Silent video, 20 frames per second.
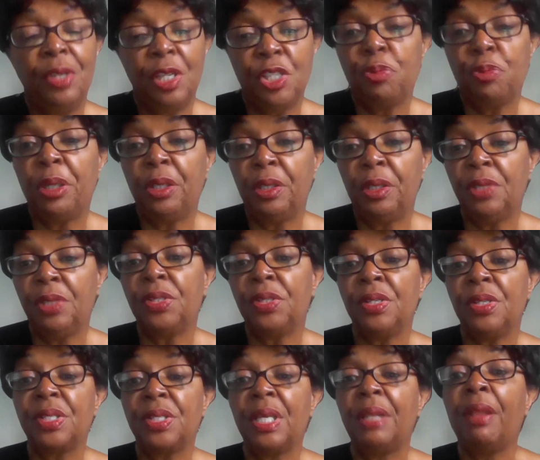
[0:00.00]

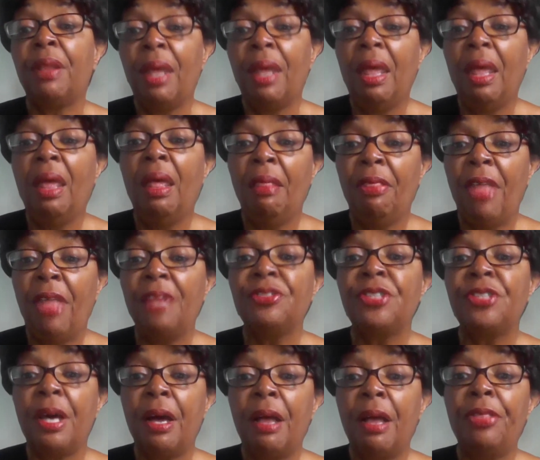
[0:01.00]
experiences, and that's
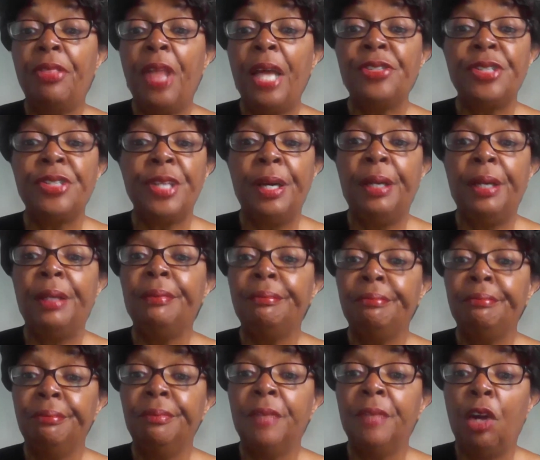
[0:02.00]

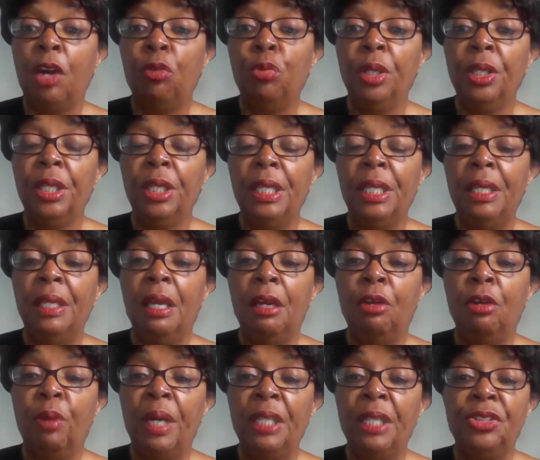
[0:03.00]
a really
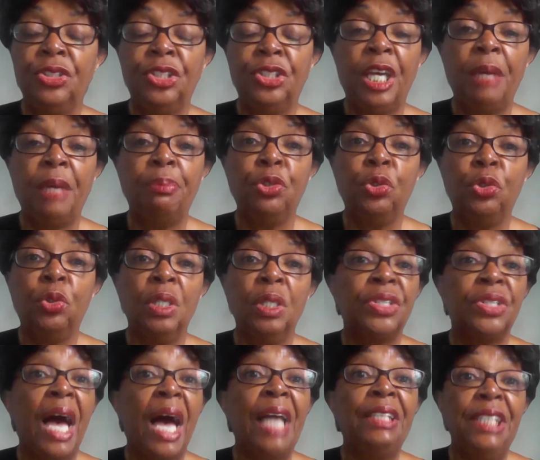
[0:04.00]
great step
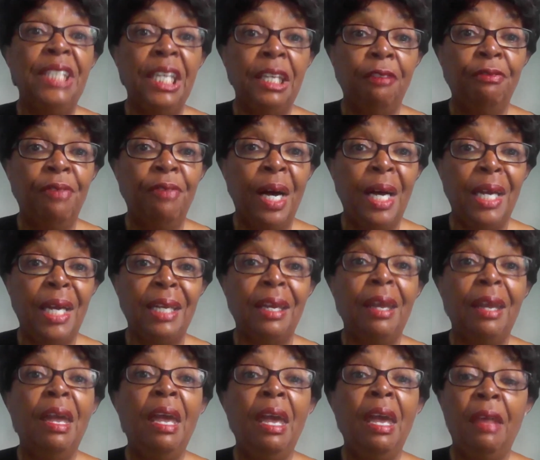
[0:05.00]
towards
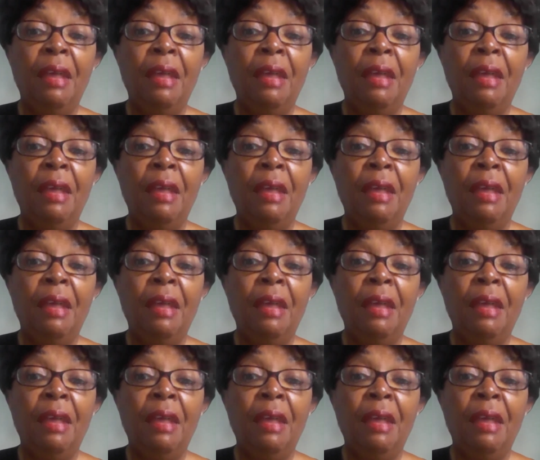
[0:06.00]
identifying